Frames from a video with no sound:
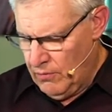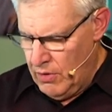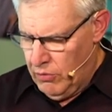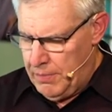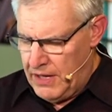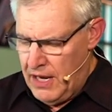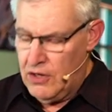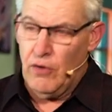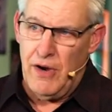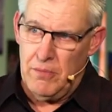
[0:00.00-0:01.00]
We will begin
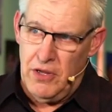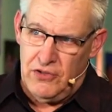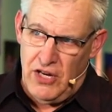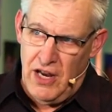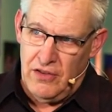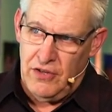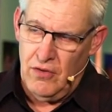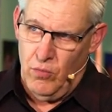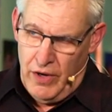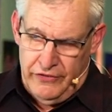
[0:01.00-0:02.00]
November the 10th,
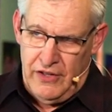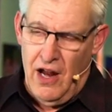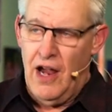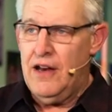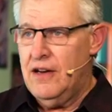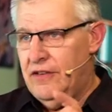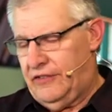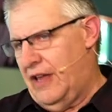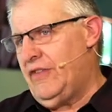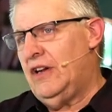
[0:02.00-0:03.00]
Wednesday night,
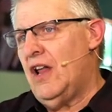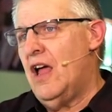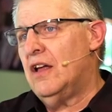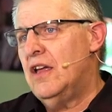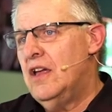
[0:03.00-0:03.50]
7 o'clock,